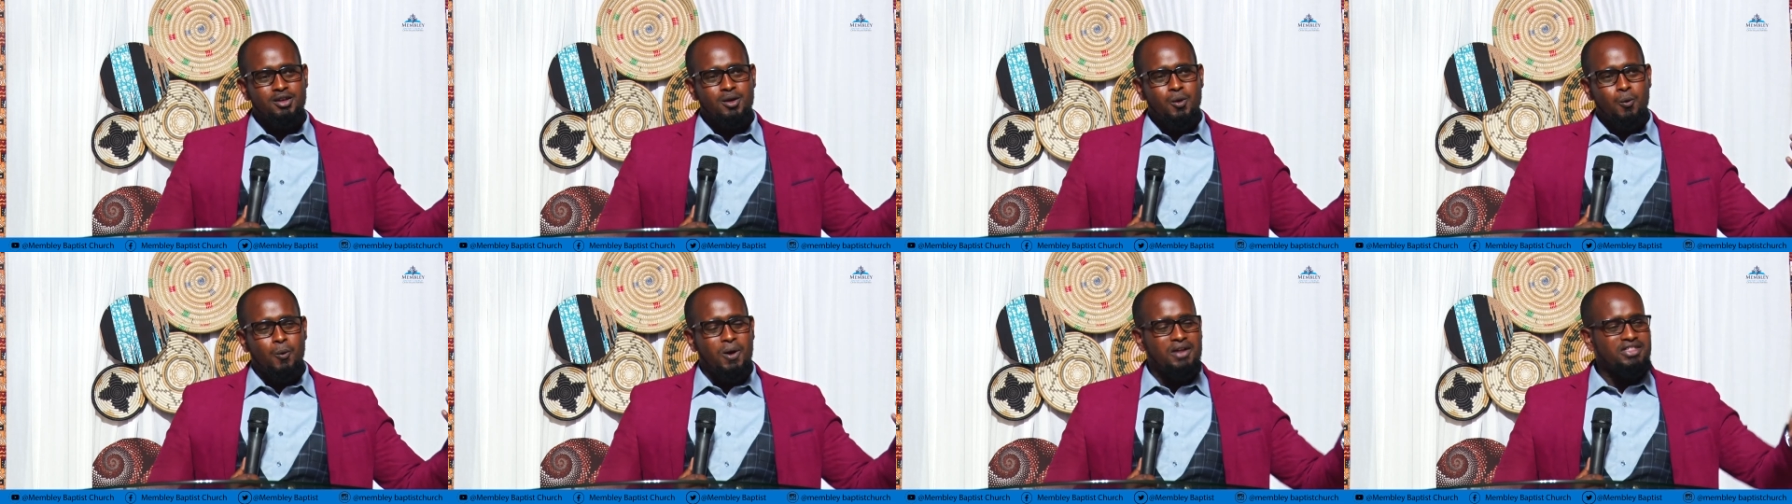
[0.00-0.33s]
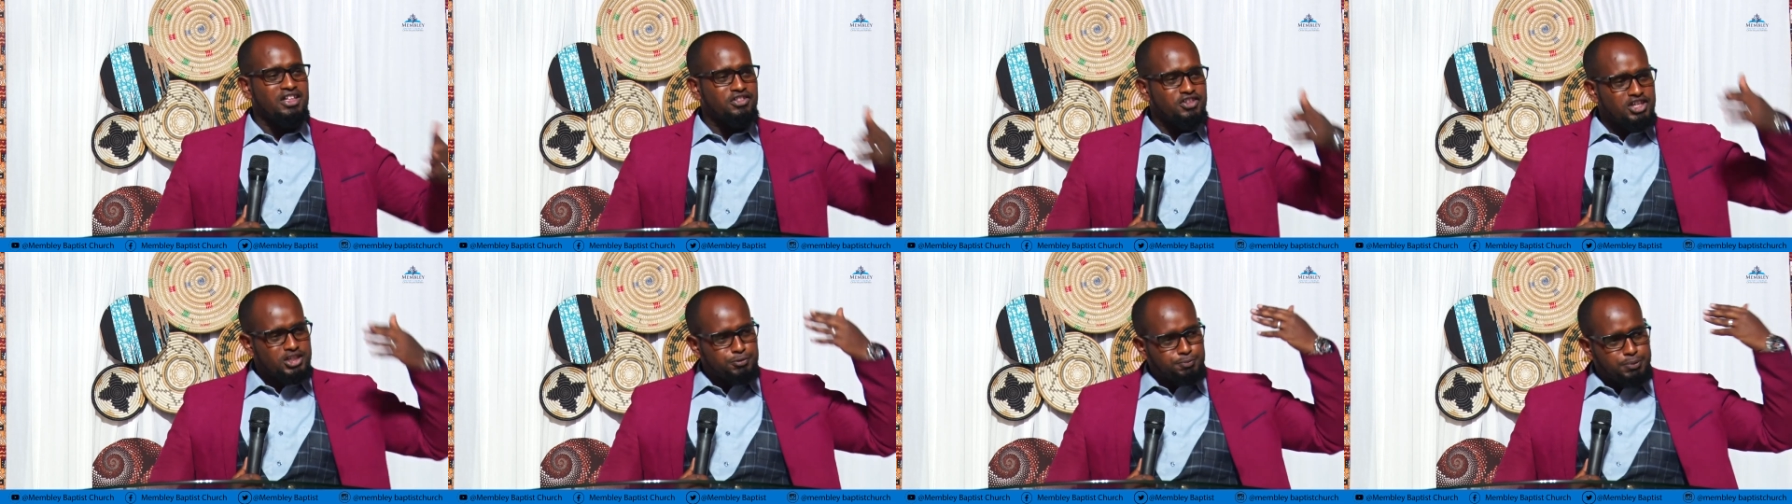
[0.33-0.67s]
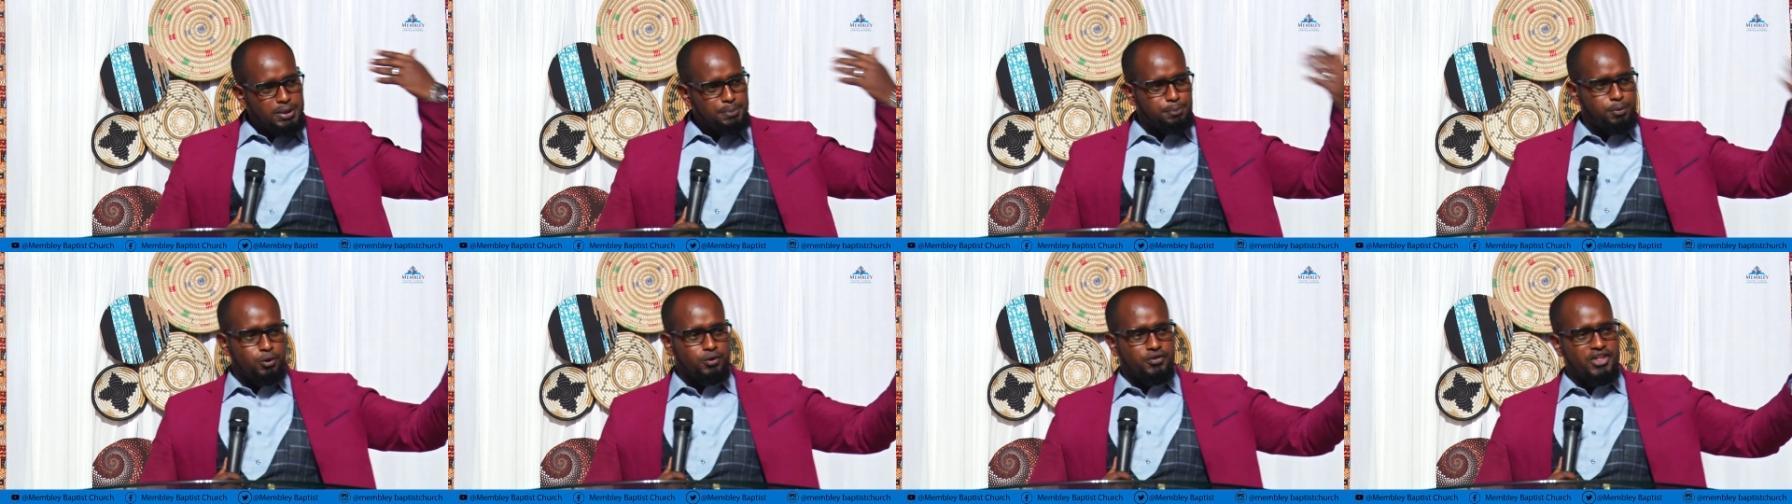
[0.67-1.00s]
Whether these
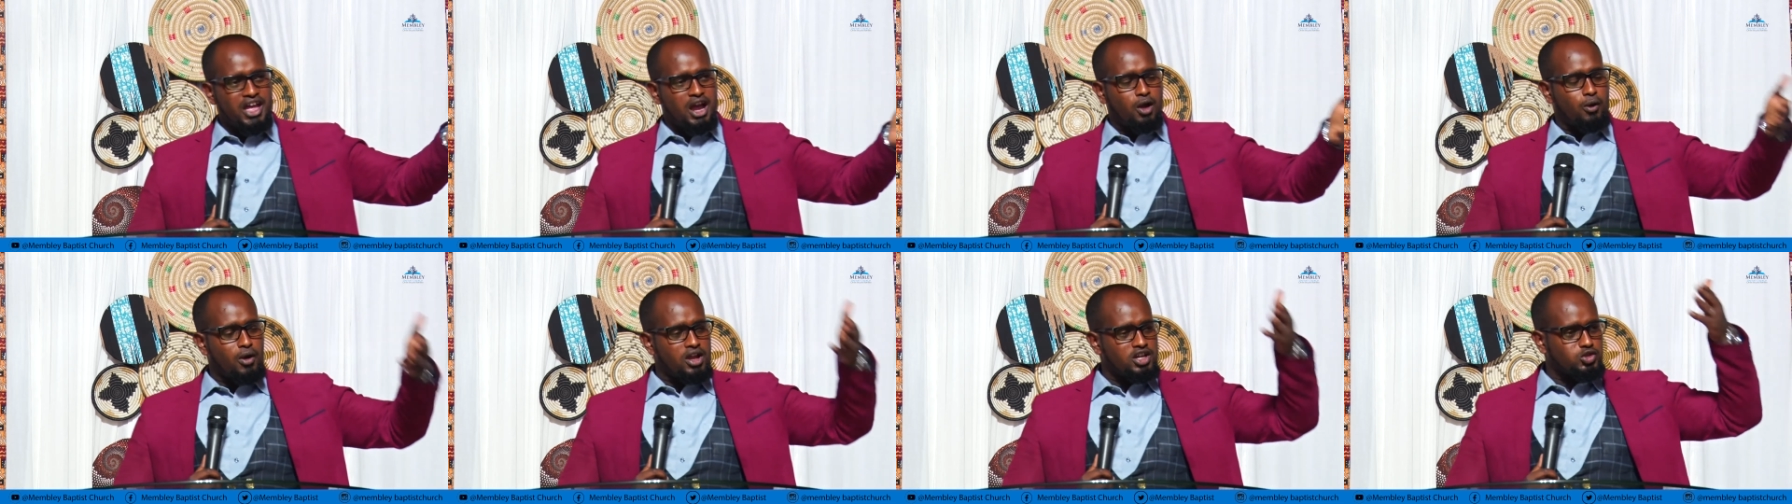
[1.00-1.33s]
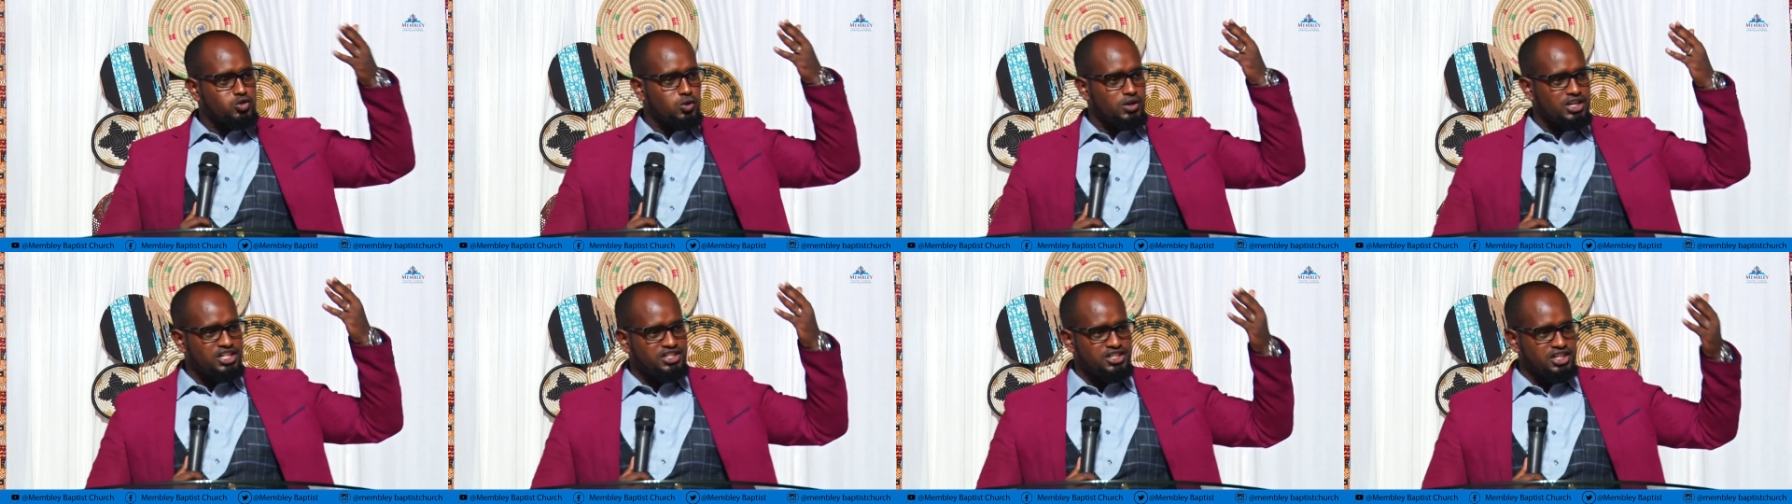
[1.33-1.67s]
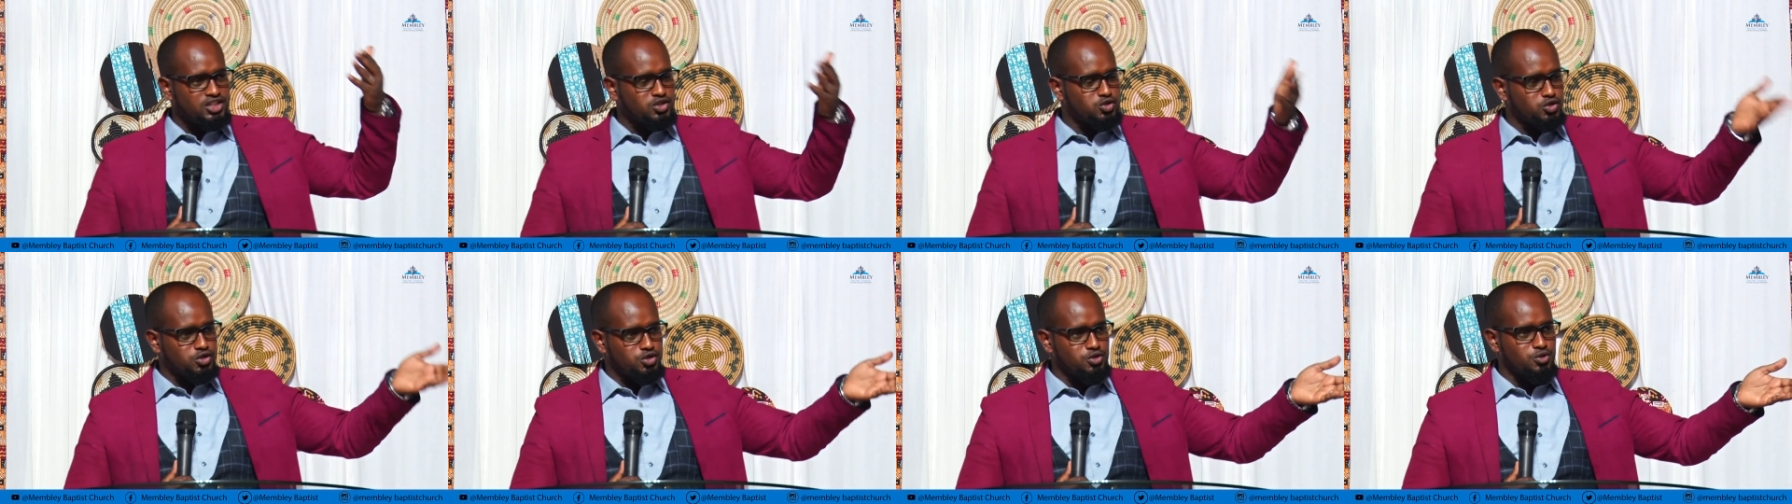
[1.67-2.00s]
people, they are going to
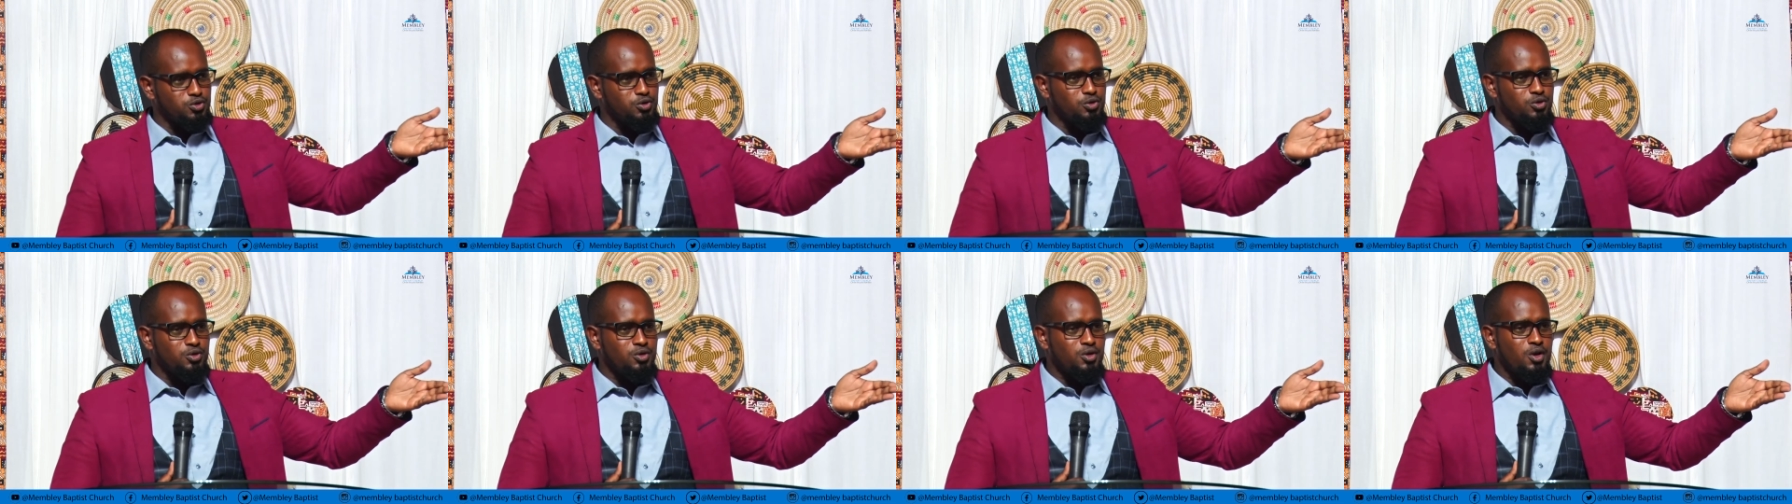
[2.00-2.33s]
listen to you,